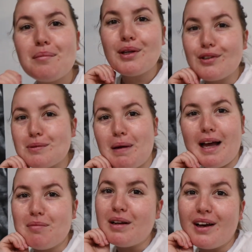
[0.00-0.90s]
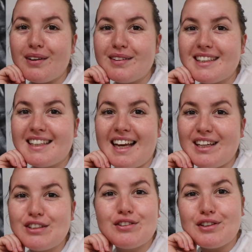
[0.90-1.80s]
Because Pablo is
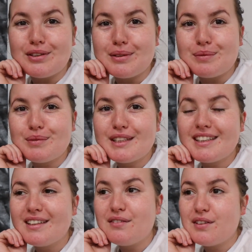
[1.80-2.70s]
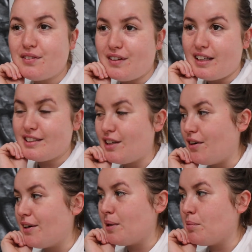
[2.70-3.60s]
getting groomed for the first
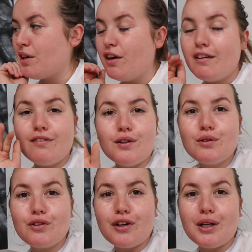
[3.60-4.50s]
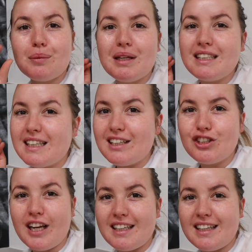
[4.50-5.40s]
time. Full groom,
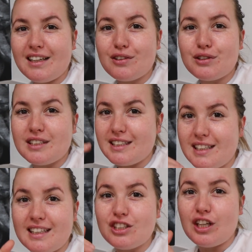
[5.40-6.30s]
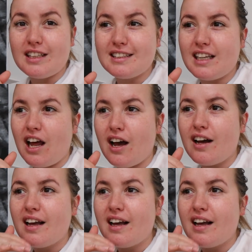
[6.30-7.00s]
de-shedding, because he sheds a lot.